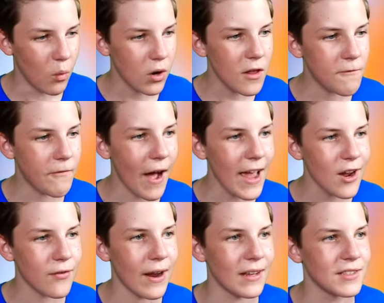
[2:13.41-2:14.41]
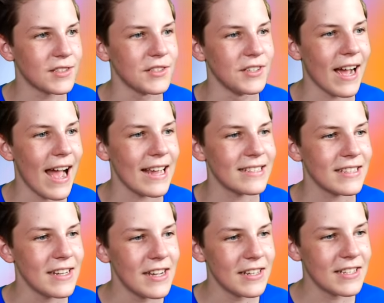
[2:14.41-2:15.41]
What do the fire crowns do,
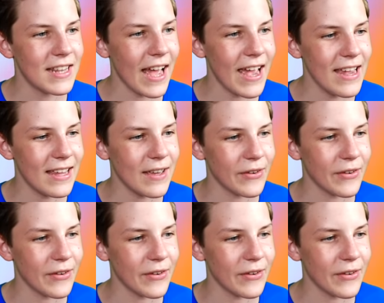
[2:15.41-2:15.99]
guys? Do they